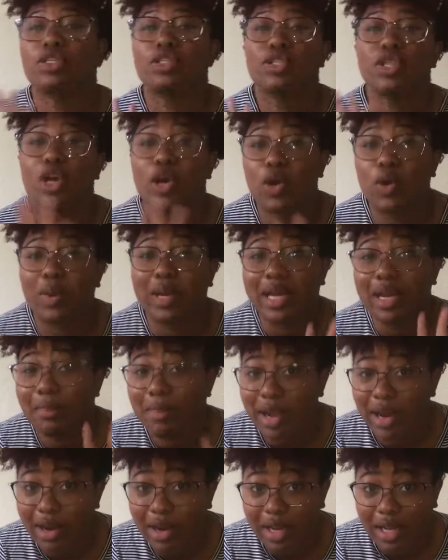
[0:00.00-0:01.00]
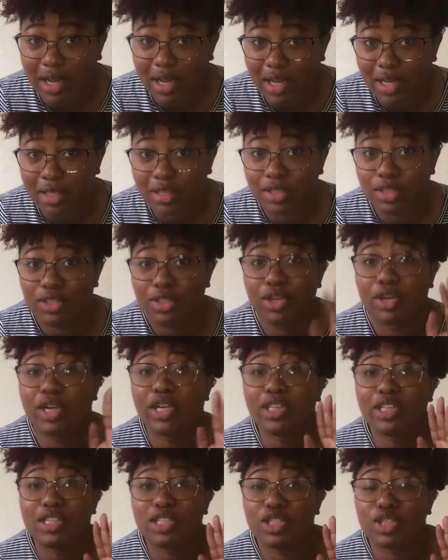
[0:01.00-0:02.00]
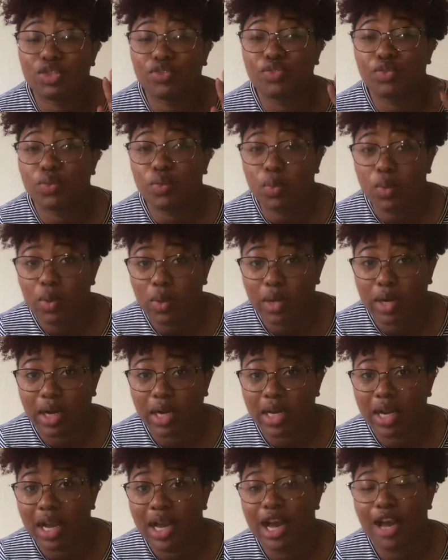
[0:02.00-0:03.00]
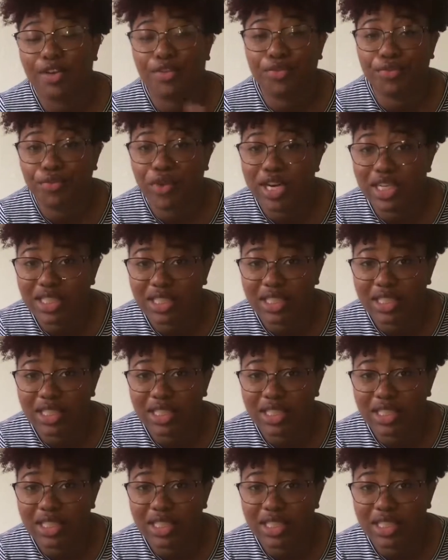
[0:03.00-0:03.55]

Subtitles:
so in America, during the Civil War, a French